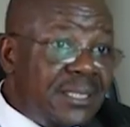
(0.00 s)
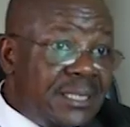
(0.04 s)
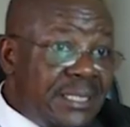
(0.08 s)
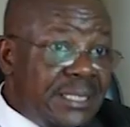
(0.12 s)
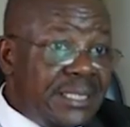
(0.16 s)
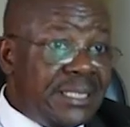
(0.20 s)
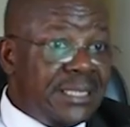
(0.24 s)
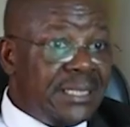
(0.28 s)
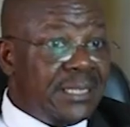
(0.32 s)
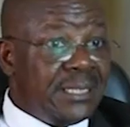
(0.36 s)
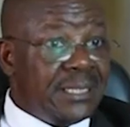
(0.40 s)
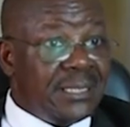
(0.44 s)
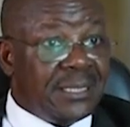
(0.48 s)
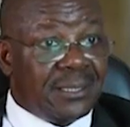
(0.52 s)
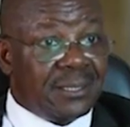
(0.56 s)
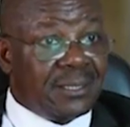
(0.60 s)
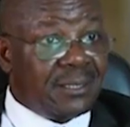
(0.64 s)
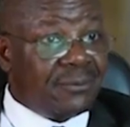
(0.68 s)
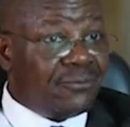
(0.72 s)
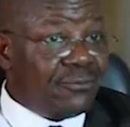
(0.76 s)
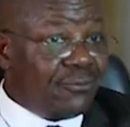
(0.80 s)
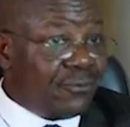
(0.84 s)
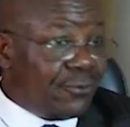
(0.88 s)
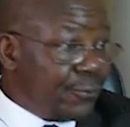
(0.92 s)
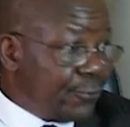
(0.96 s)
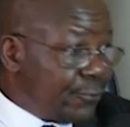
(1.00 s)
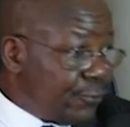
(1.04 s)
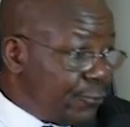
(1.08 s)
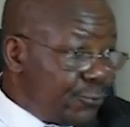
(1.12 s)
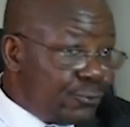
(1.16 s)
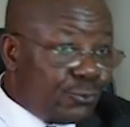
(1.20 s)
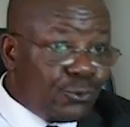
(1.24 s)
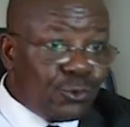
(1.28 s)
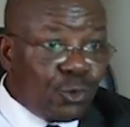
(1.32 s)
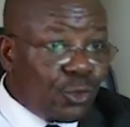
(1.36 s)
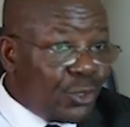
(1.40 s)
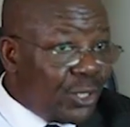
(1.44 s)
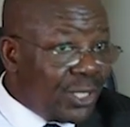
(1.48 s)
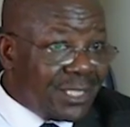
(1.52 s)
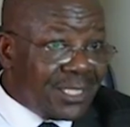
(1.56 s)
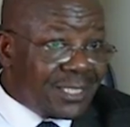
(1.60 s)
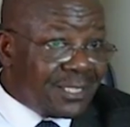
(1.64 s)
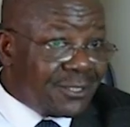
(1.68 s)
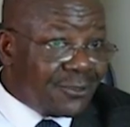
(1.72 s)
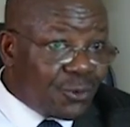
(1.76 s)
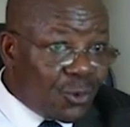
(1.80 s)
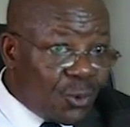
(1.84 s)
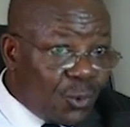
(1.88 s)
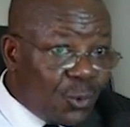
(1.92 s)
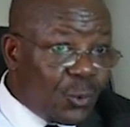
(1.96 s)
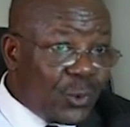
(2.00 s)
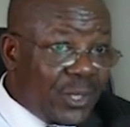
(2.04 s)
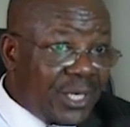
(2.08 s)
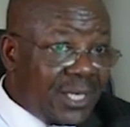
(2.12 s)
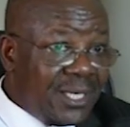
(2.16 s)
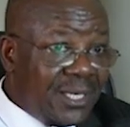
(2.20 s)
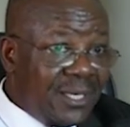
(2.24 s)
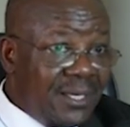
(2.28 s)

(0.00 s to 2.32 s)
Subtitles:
dig for crude oil in Norway.